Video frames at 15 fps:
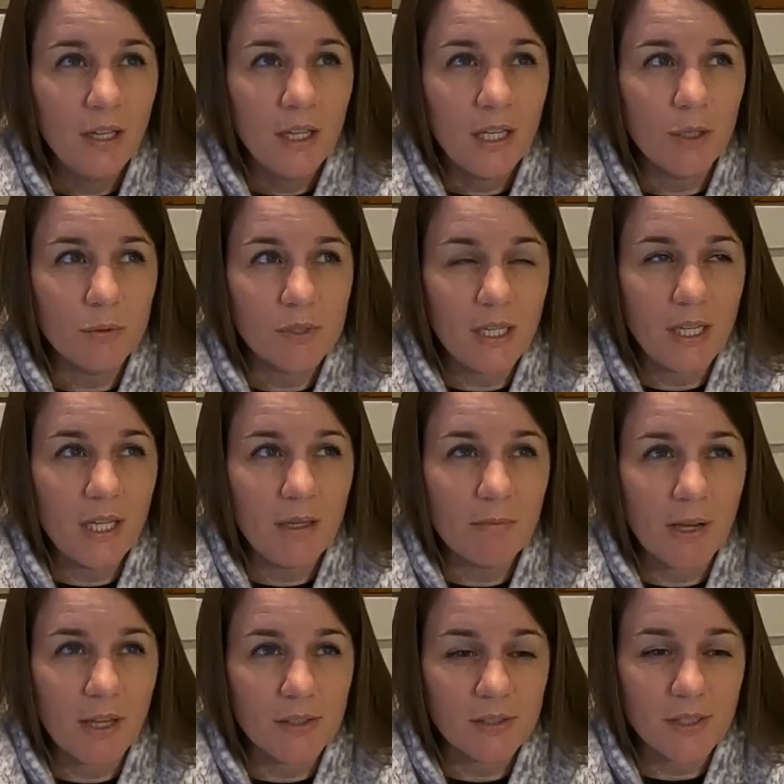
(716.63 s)
it was eating
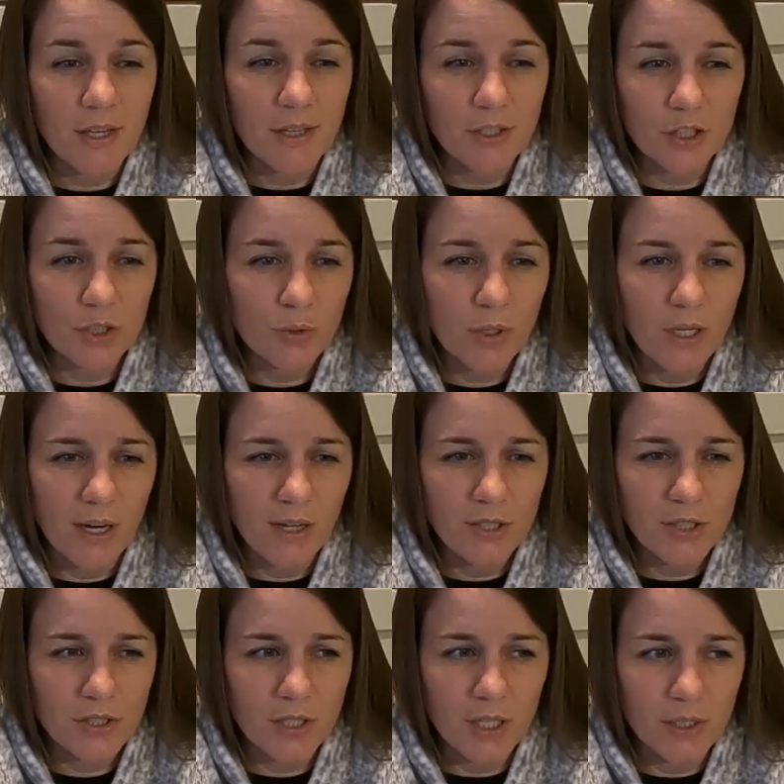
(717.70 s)
by the side of this tree, and I
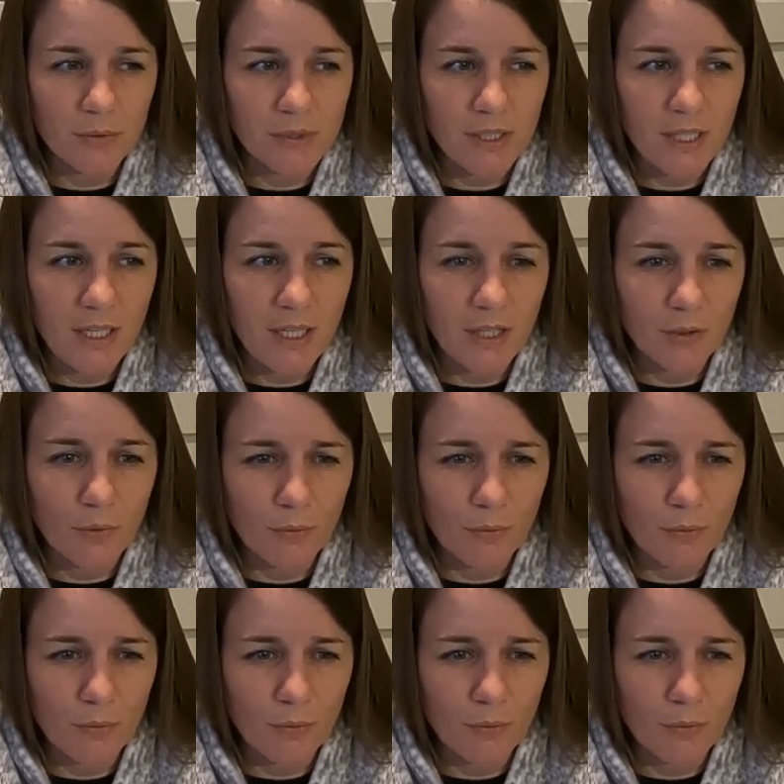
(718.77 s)
just thought it was eating the